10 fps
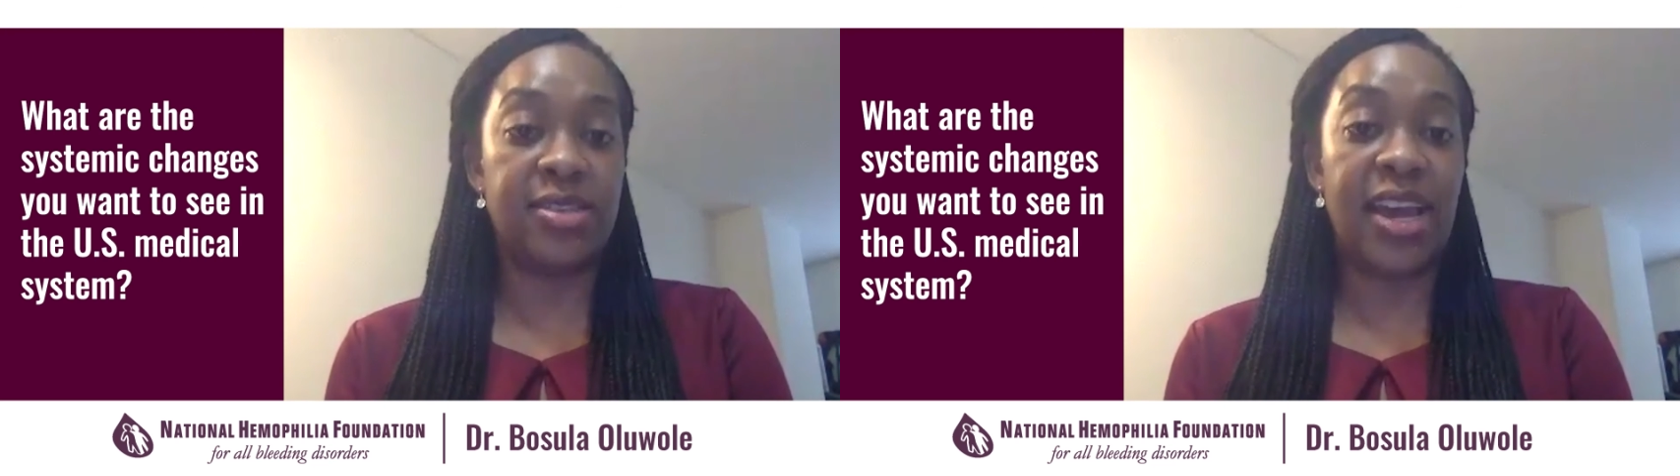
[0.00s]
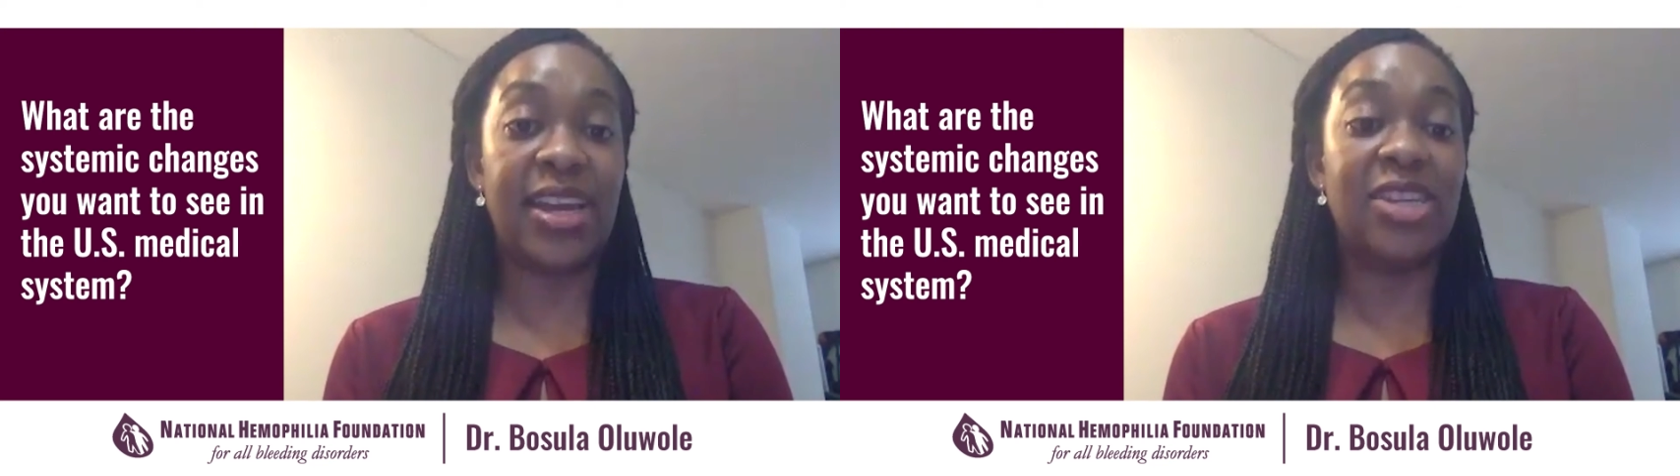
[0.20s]

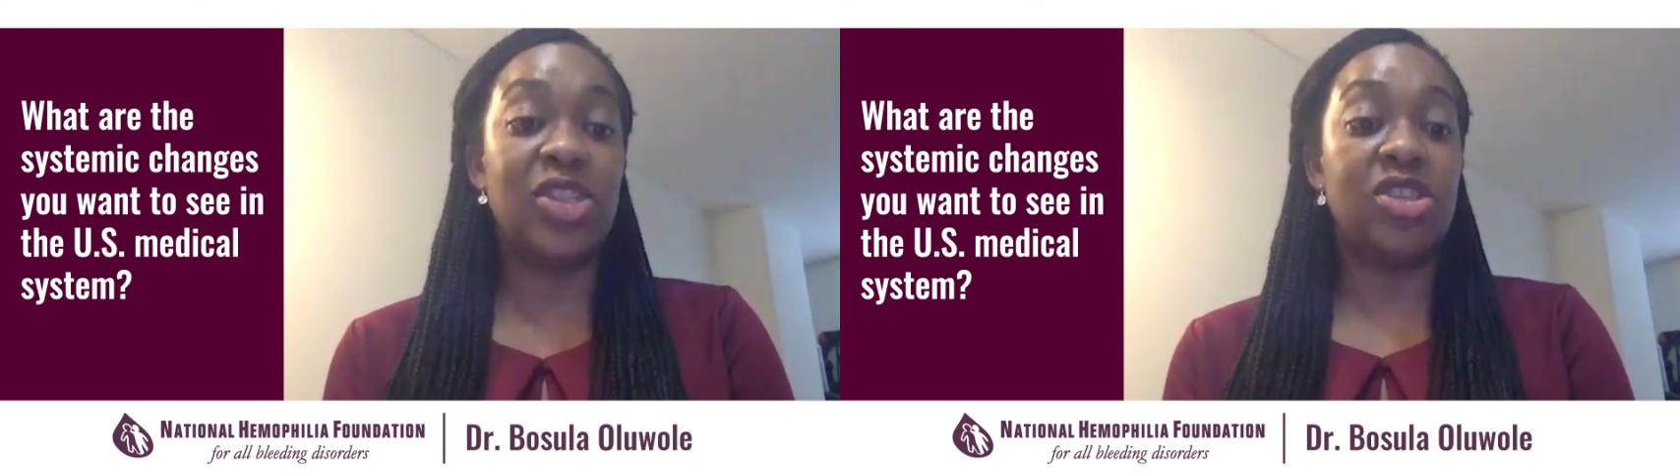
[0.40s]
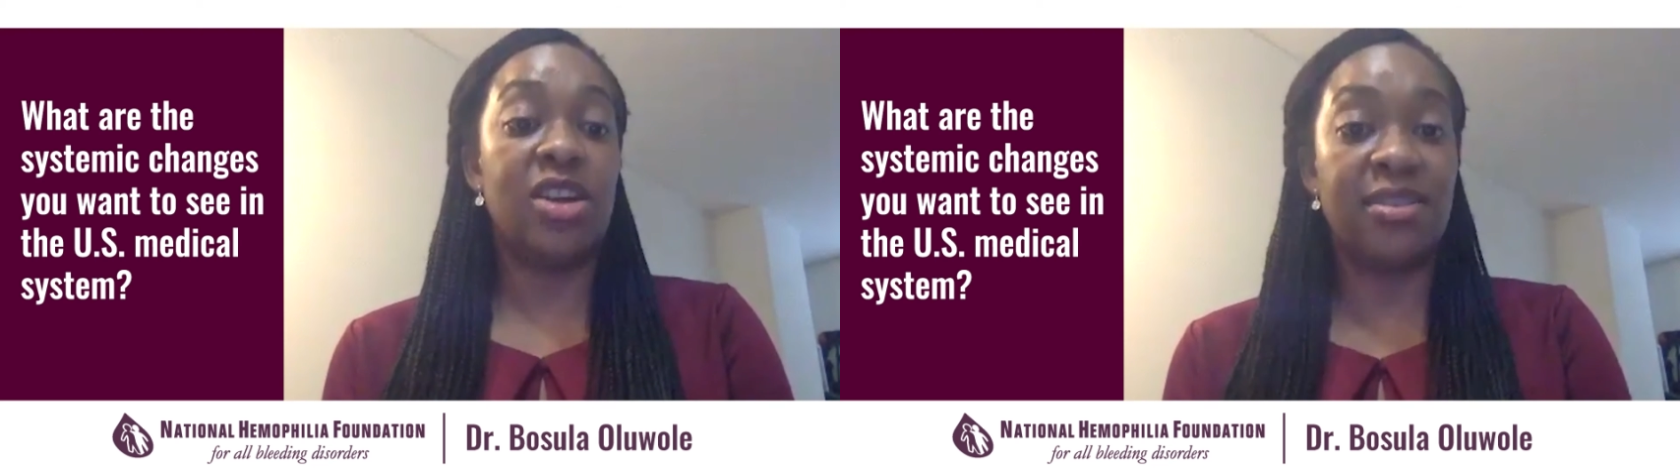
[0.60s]
that
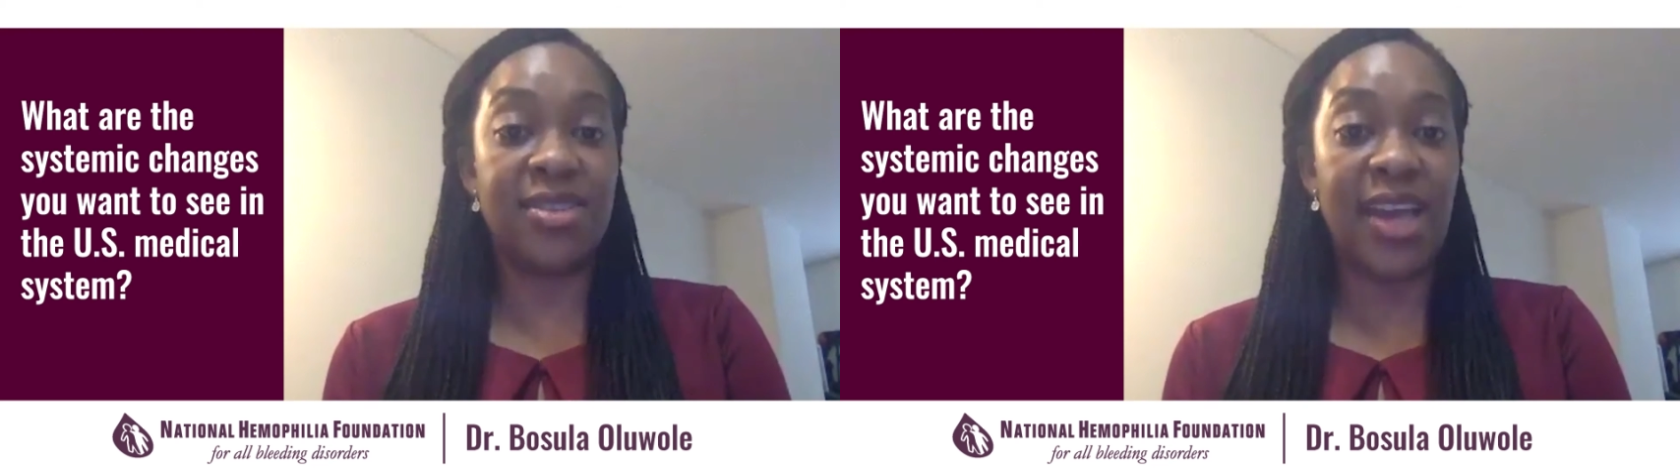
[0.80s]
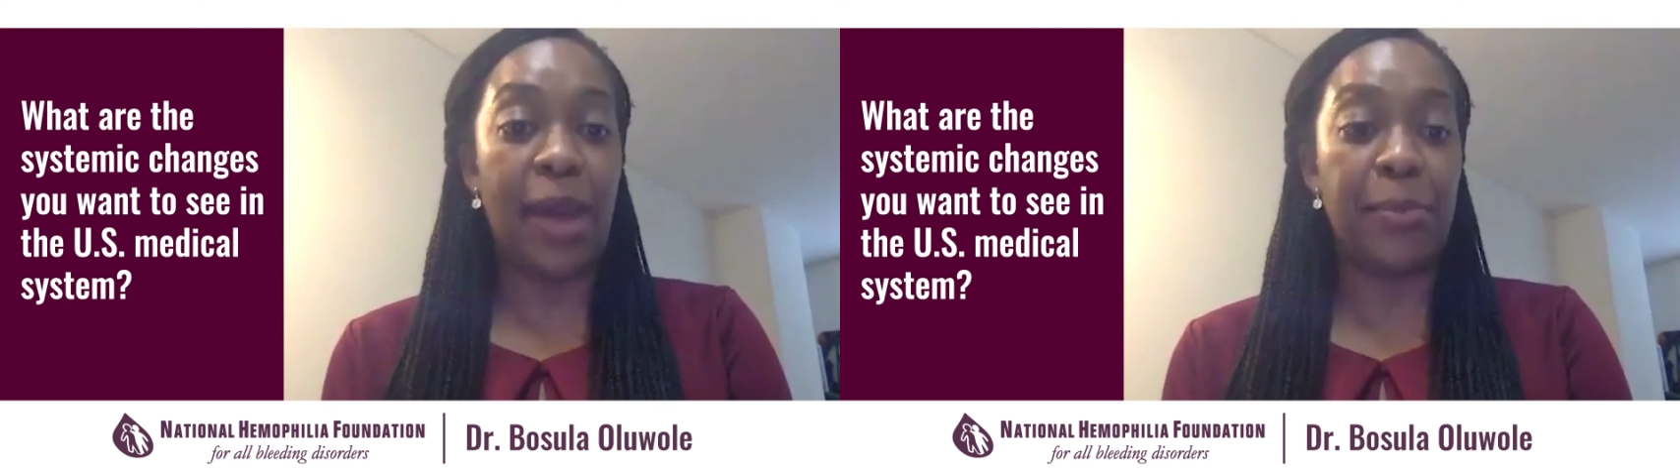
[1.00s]
it does
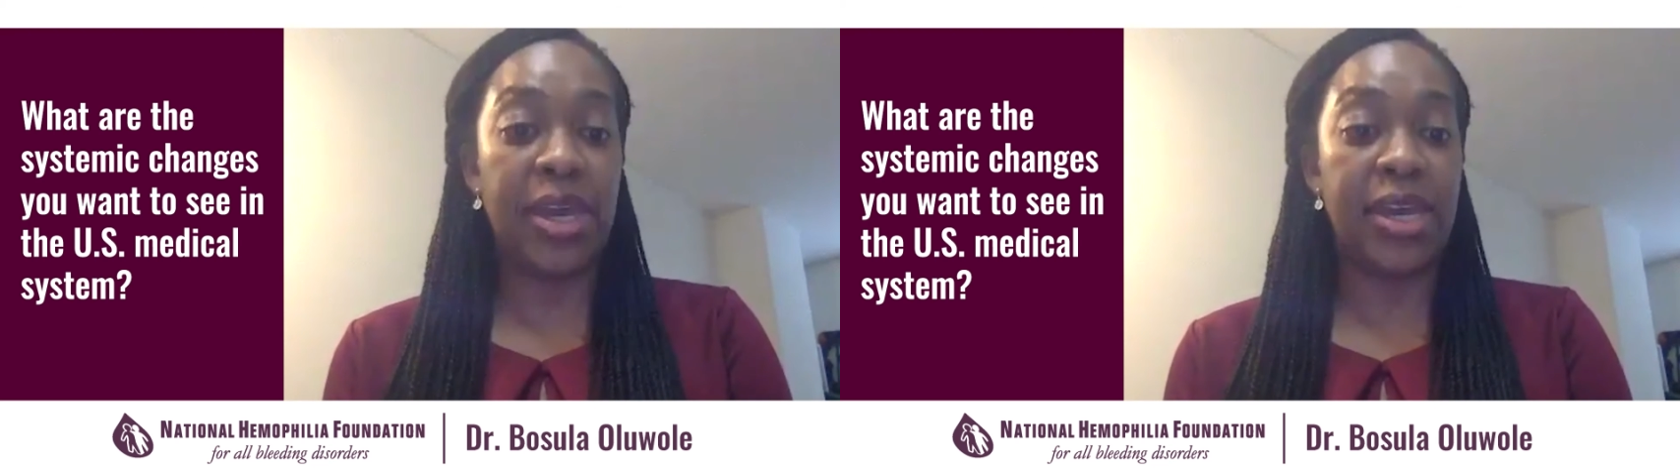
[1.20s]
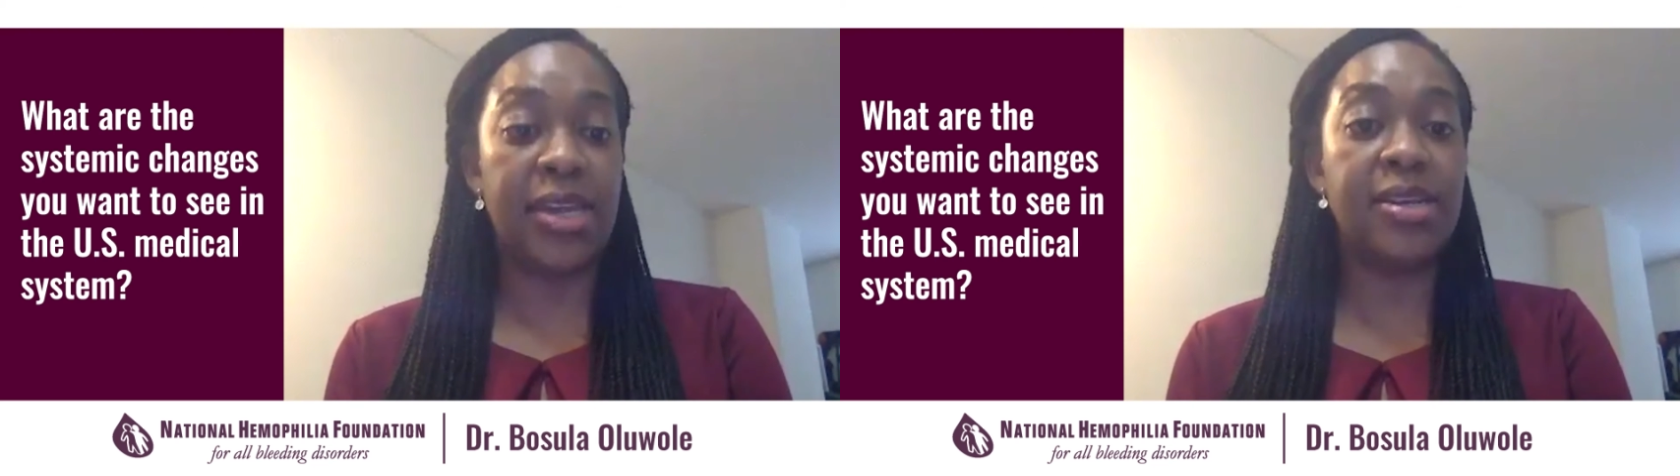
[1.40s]

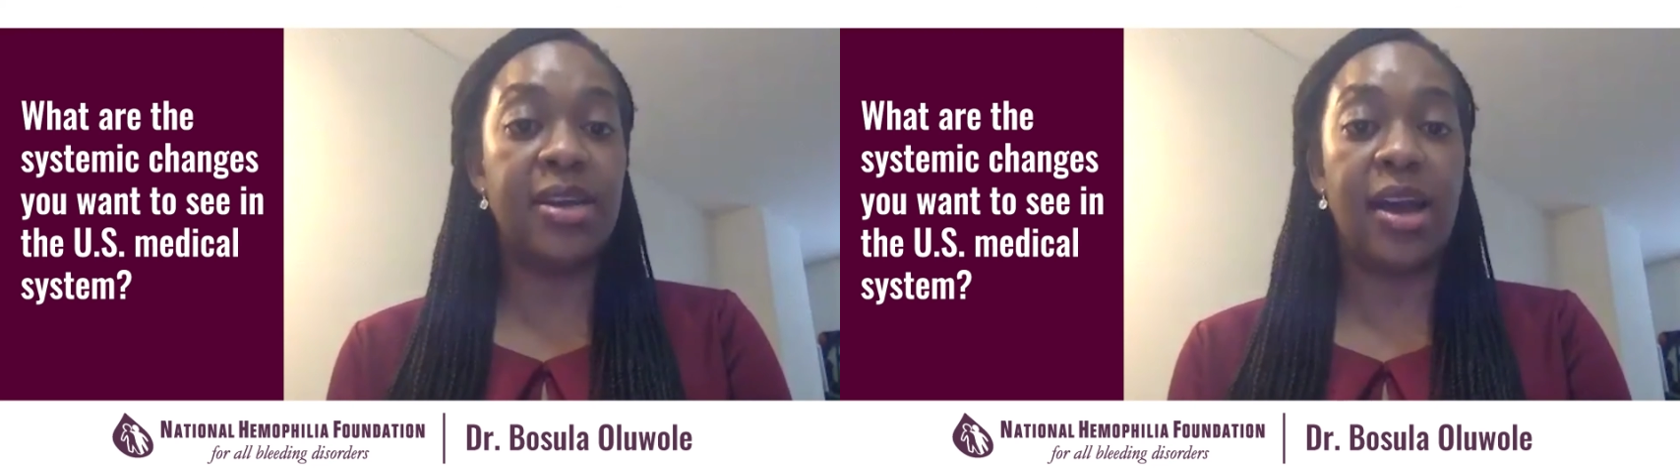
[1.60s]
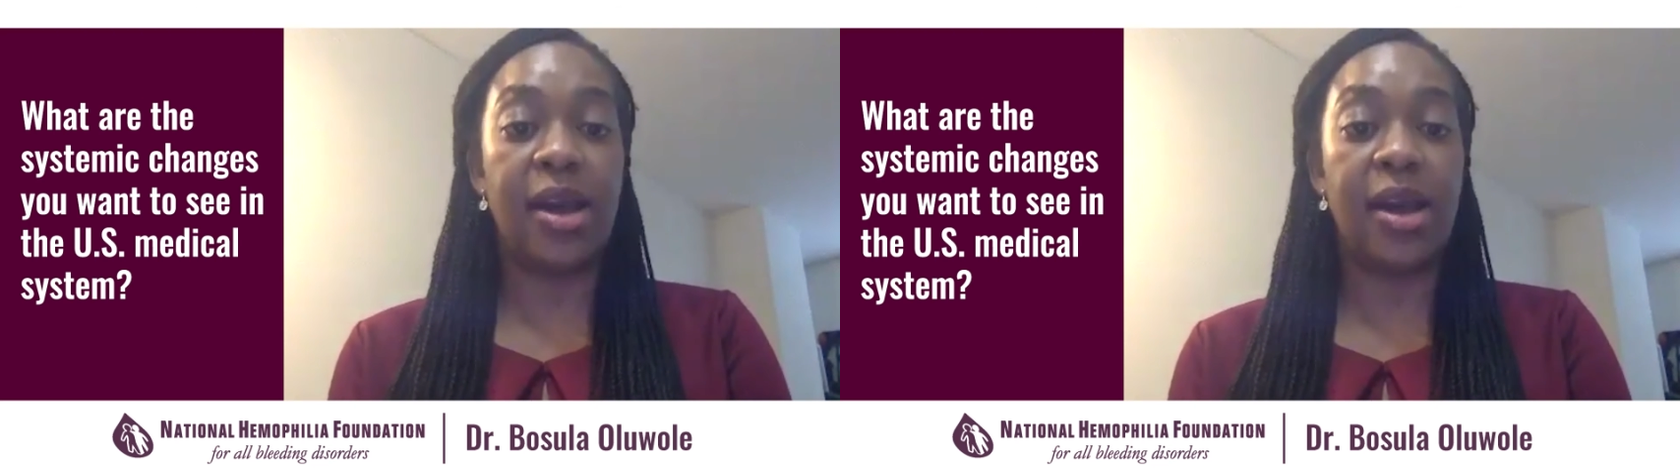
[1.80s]
happen